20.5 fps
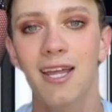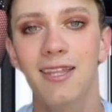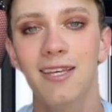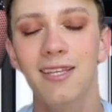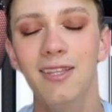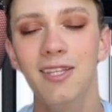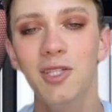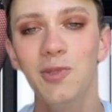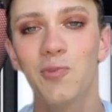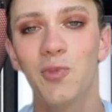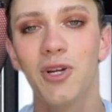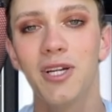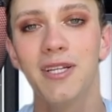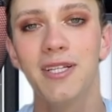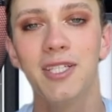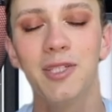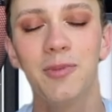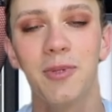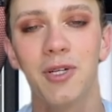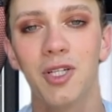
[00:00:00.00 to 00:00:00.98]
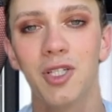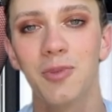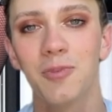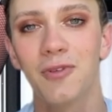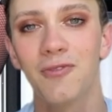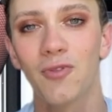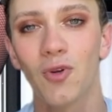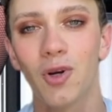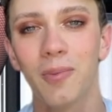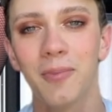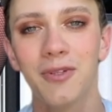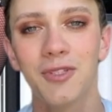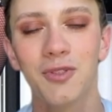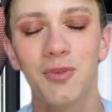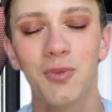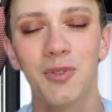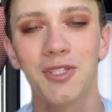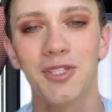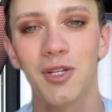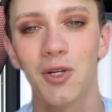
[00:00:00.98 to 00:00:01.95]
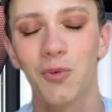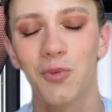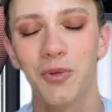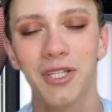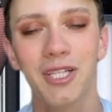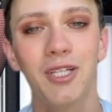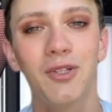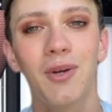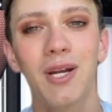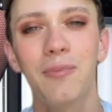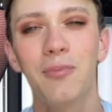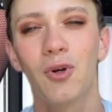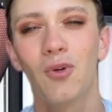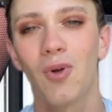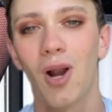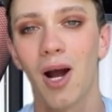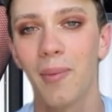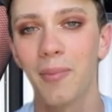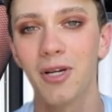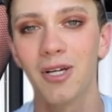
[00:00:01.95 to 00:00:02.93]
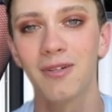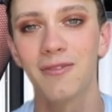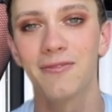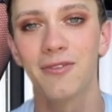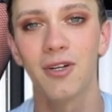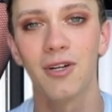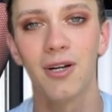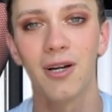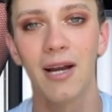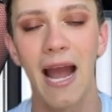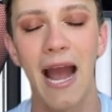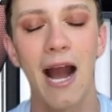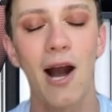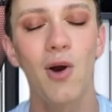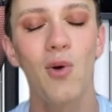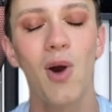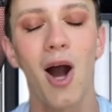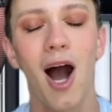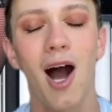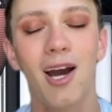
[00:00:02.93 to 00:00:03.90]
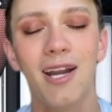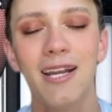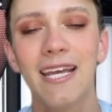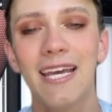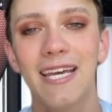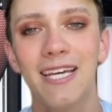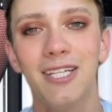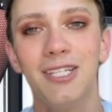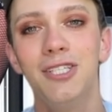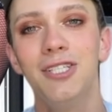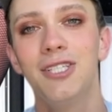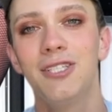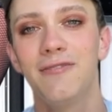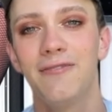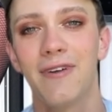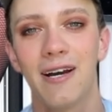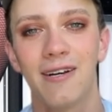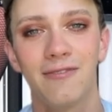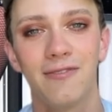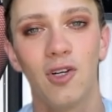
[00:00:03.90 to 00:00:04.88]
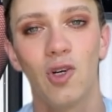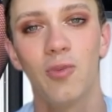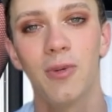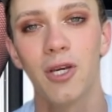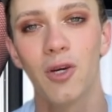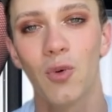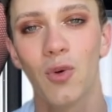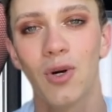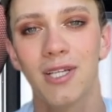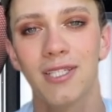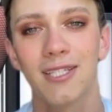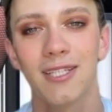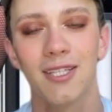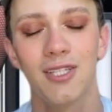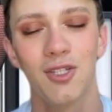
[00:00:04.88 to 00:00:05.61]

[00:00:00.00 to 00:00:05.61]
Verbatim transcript: think this Britney Spears performance was a really great barometer for how unhinged fat phobia was in the